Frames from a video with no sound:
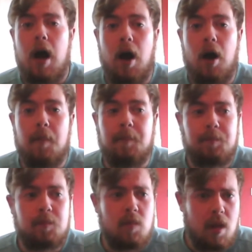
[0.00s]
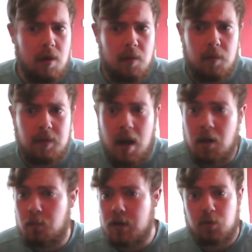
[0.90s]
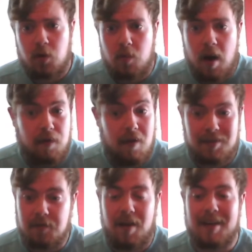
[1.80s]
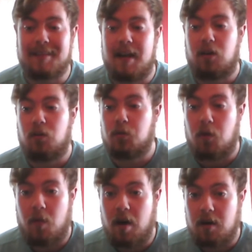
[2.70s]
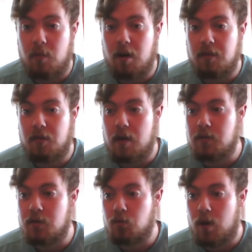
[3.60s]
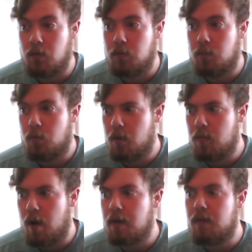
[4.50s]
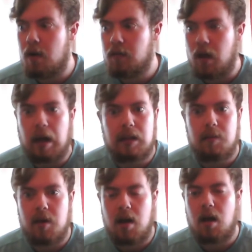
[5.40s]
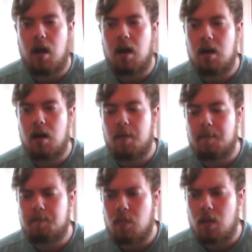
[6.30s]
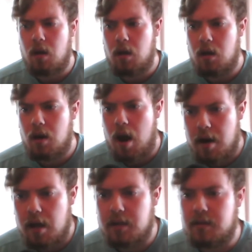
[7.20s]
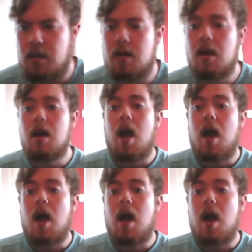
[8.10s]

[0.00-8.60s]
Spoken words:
Tyler Breeze is one of my favourites, and Fandango is one of my favourites as well. Probably my favourite tag team in NXT.